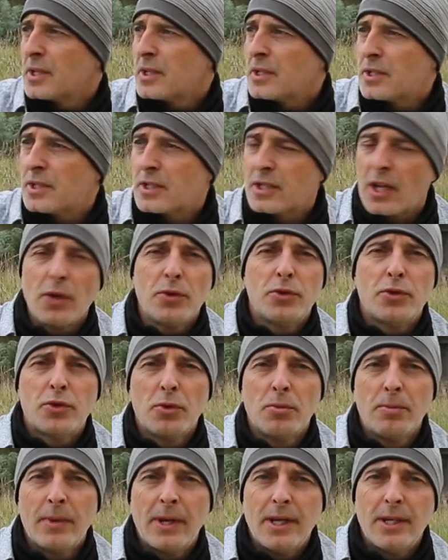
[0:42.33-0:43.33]

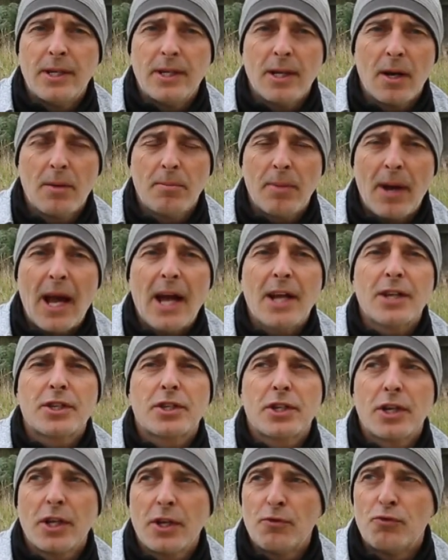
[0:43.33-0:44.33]
social media, but
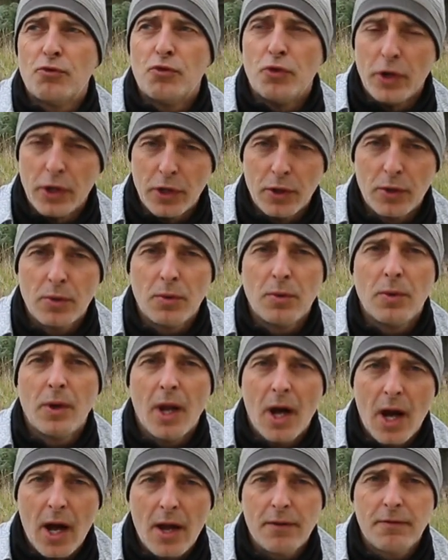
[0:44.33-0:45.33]
actually real
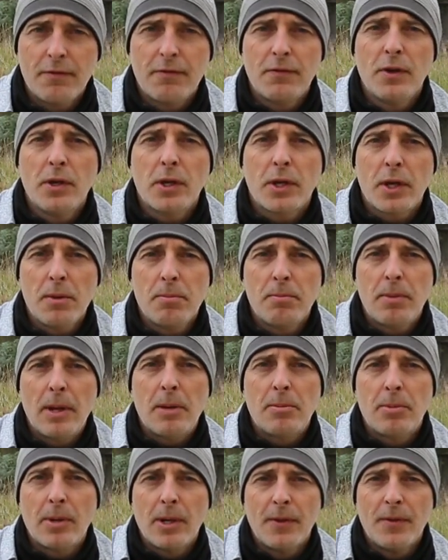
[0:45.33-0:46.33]
life, looking
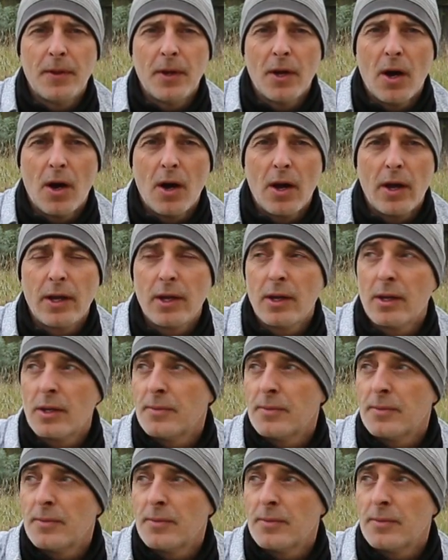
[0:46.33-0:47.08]
people in the eye,